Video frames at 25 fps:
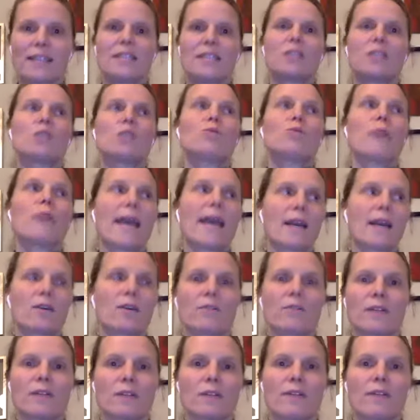it's too
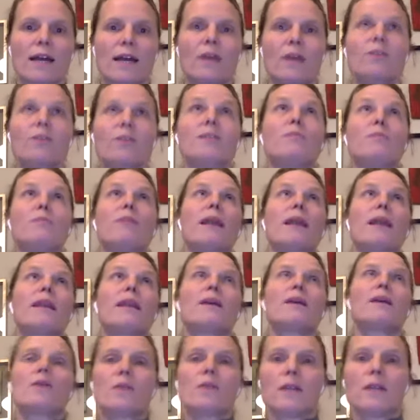echoing around,
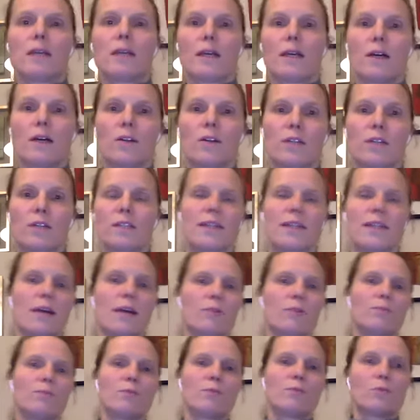depending on the
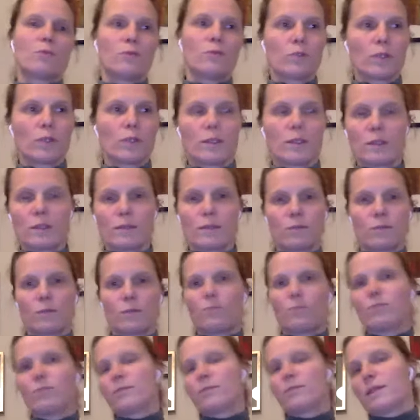soundproof or the
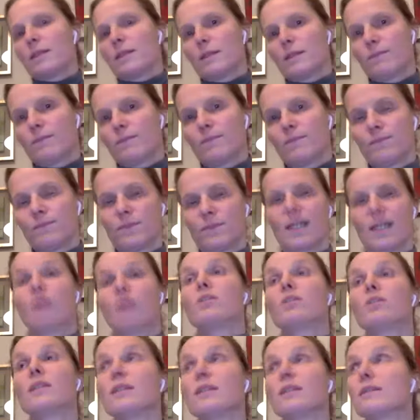
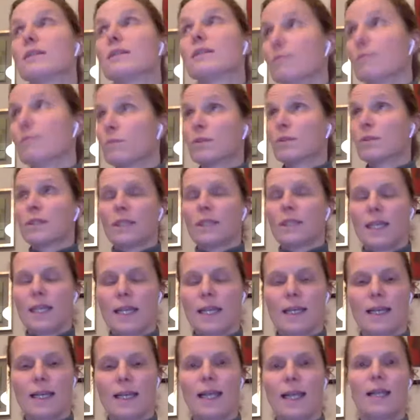sound system
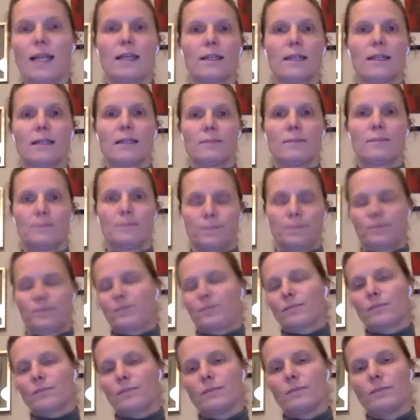in
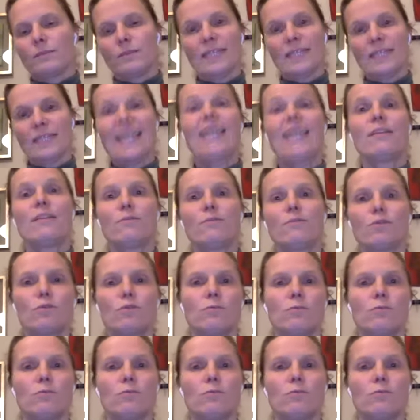the room.